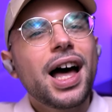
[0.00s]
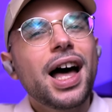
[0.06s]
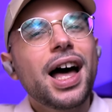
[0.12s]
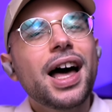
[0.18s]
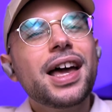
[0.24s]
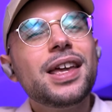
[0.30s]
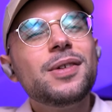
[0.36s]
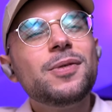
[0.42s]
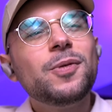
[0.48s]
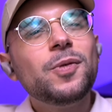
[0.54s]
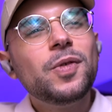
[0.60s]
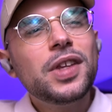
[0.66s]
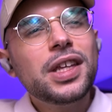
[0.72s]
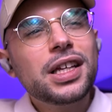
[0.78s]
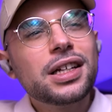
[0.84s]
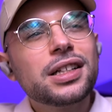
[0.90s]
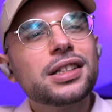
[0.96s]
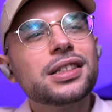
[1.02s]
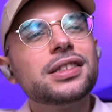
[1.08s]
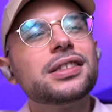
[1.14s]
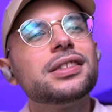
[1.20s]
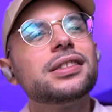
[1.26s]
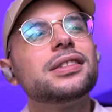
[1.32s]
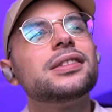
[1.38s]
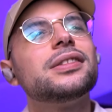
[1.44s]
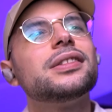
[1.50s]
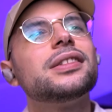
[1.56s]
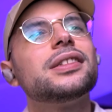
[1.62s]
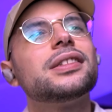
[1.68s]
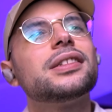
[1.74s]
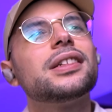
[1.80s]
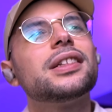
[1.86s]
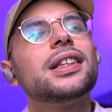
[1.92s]
I feel
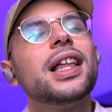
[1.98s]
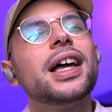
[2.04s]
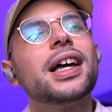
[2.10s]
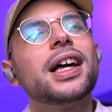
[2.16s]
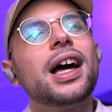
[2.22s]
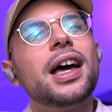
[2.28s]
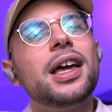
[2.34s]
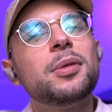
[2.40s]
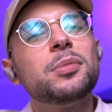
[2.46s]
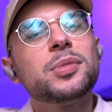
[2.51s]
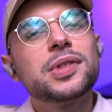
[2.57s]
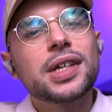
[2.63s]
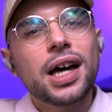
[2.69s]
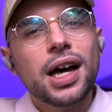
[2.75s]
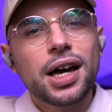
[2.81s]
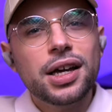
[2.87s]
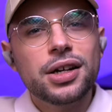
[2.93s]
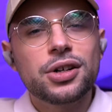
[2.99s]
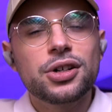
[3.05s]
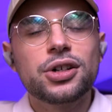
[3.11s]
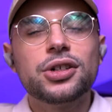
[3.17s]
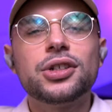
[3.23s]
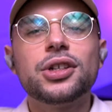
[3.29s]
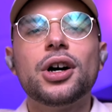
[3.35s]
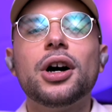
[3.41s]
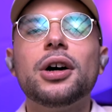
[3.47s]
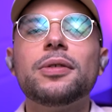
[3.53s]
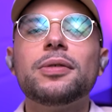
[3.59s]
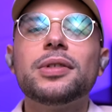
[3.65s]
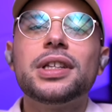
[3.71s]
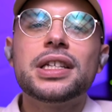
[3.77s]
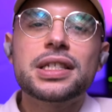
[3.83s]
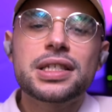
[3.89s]
like I am tired
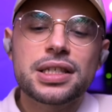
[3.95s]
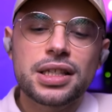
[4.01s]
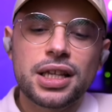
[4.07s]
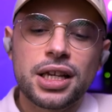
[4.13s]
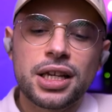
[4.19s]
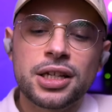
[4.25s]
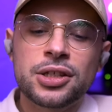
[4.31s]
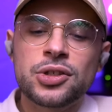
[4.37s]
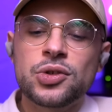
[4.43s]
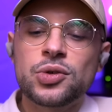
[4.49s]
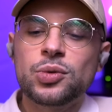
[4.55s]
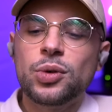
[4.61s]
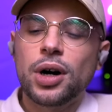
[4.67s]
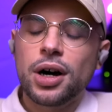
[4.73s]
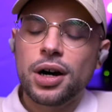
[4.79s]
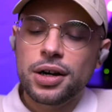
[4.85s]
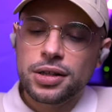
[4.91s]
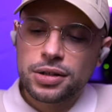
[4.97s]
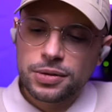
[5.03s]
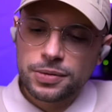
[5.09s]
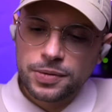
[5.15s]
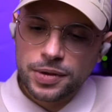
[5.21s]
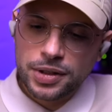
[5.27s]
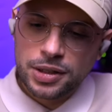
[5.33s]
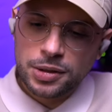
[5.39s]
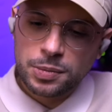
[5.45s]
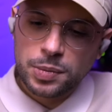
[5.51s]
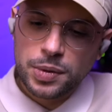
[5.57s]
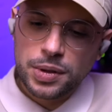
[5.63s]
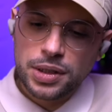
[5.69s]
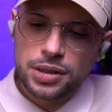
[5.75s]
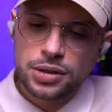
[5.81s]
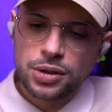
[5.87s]
of listening to other
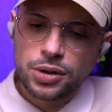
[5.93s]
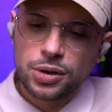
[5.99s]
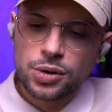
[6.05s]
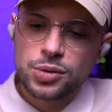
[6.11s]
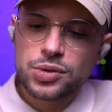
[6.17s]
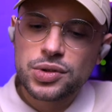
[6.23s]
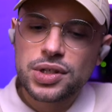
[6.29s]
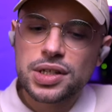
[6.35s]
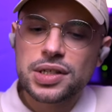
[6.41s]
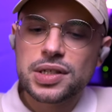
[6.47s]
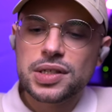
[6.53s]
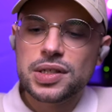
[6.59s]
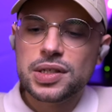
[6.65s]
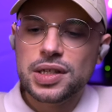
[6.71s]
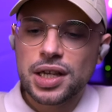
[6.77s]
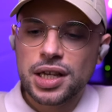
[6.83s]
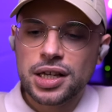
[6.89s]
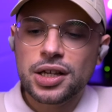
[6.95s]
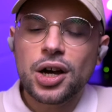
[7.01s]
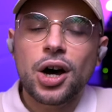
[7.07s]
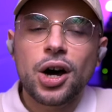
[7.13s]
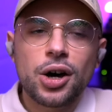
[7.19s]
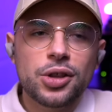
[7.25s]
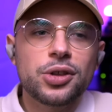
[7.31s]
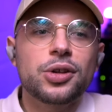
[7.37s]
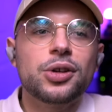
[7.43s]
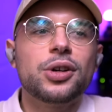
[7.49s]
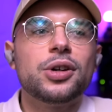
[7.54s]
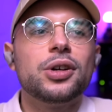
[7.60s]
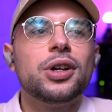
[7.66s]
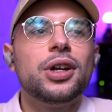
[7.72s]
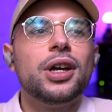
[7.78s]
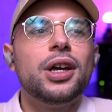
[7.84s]
Filipinos sing
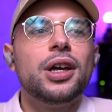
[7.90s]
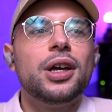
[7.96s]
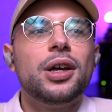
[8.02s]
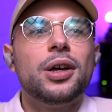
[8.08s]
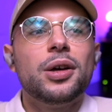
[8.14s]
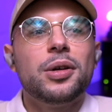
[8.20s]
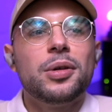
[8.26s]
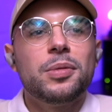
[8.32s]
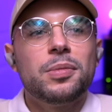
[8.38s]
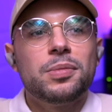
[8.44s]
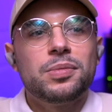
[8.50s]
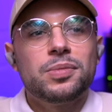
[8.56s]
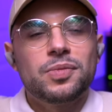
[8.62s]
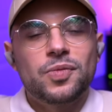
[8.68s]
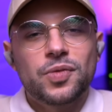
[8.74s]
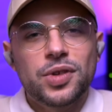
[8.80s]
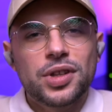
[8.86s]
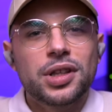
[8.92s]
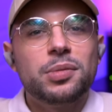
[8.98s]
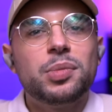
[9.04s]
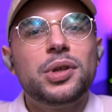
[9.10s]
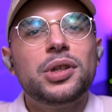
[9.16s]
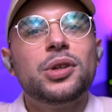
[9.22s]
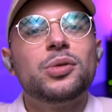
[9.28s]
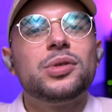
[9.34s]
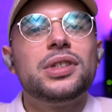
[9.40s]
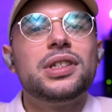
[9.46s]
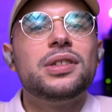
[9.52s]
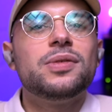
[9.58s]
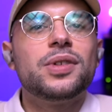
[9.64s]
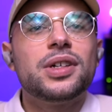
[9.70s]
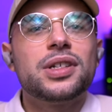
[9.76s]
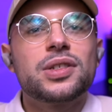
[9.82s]
other Filipino
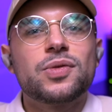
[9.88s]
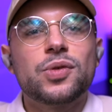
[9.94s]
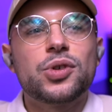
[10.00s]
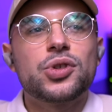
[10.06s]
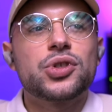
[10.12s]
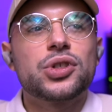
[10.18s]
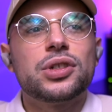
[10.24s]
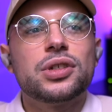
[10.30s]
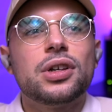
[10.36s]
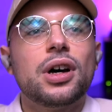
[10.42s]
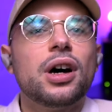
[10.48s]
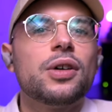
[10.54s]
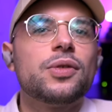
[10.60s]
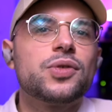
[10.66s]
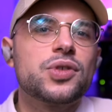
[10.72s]
divas version of